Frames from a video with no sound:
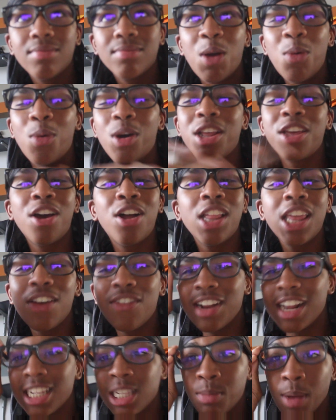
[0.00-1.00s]
What are y'all
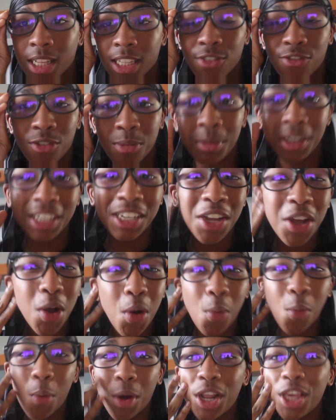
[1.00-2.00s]
even expecting from me?
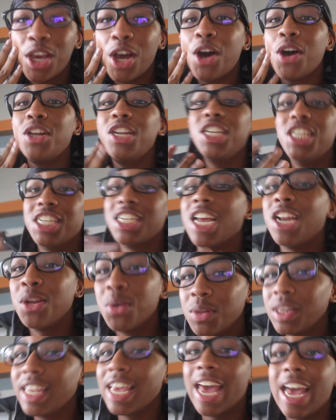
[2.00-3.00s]
What are y'all
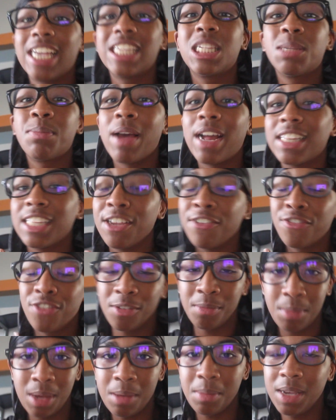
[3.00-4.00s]
genuinely expecting
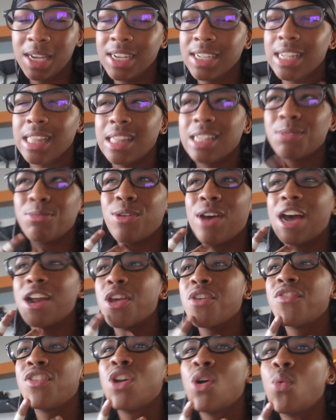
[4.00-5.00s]
from me? Because at this point, I
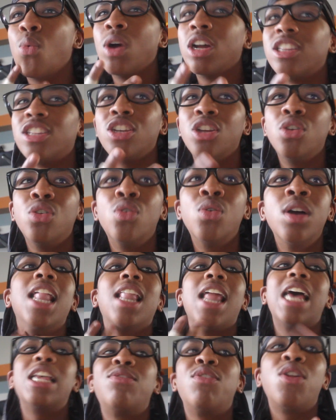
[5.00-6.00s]
don't even know what to. The
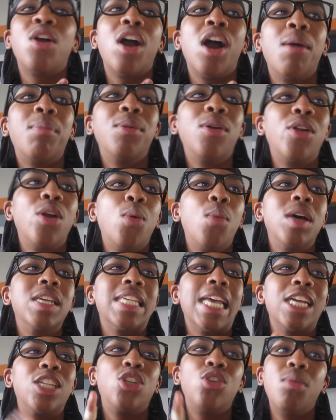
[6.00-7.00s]
last video I uploaded was
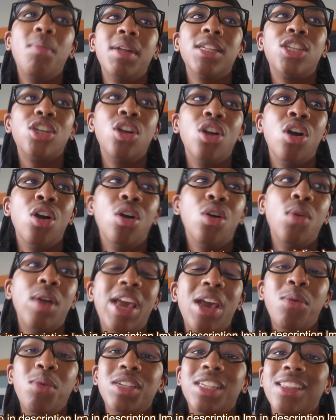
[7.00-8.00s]
like 2 months ago.
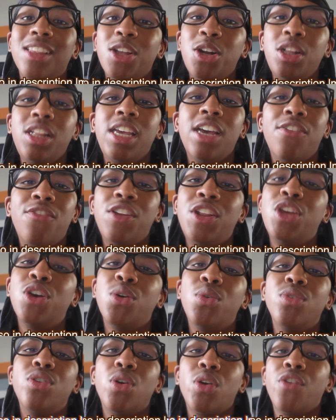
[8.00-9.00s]
It was literally a
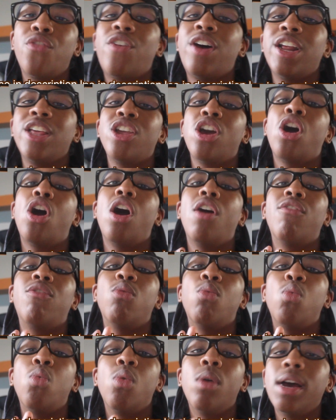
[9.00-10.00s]
video notifying y'all of
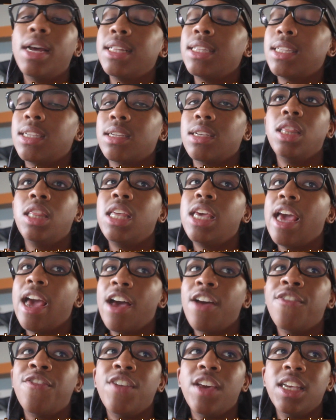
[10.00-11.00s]
what the
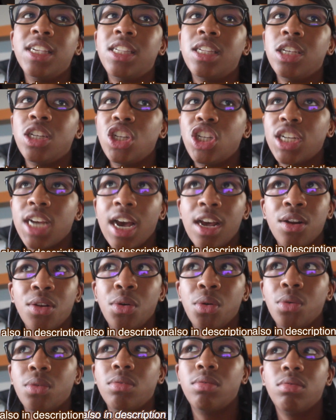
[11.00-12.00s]
F is this
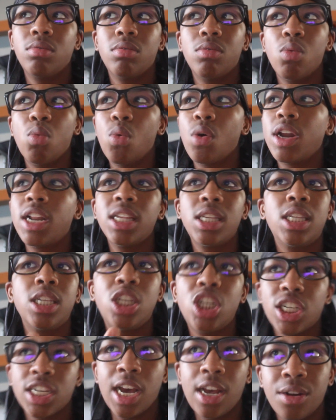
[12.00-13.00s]
channel. What is
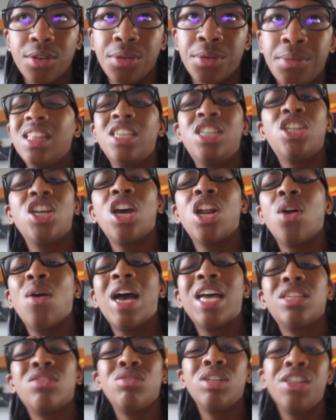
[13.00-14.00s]
this channel? This channel
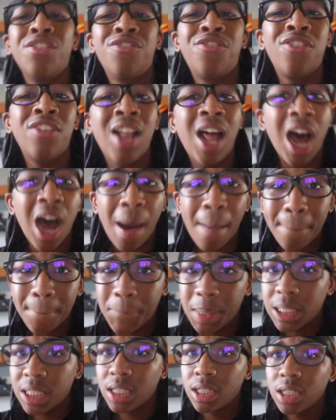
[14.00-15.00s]
has really
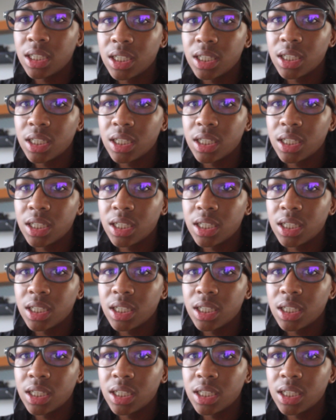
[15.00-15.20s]
flopped.